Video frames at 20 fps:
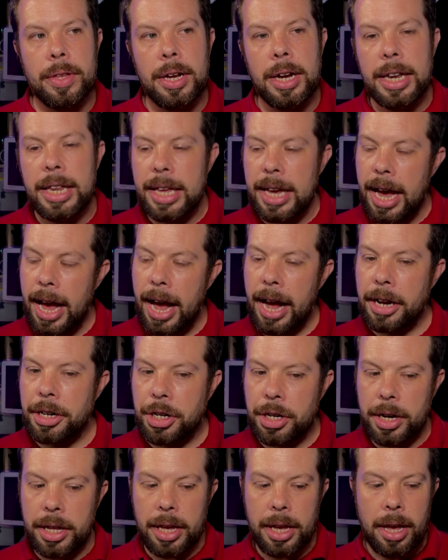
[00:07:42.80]
And yeah,
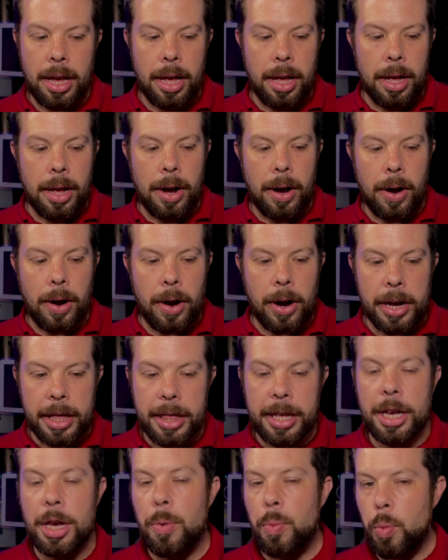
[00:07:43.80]
actually, I
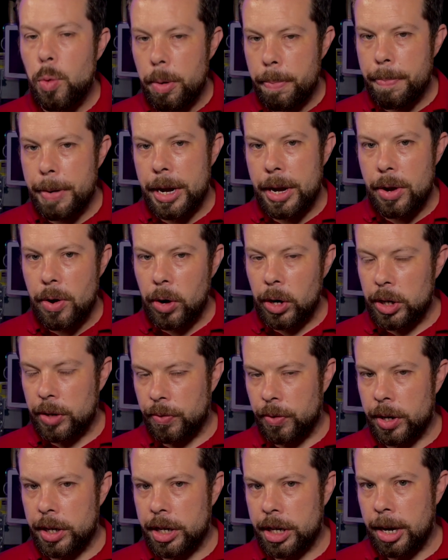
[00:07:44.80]
think it would be nice
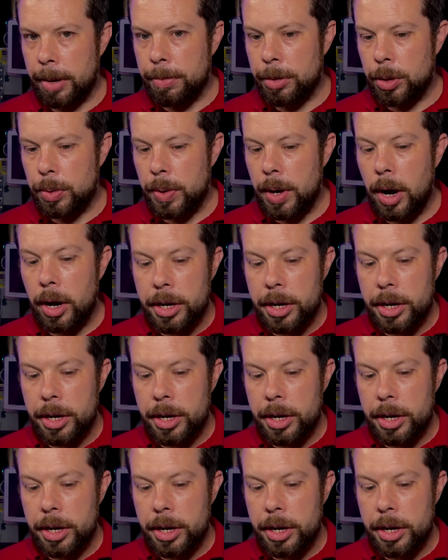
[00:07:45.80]
for it to come to it.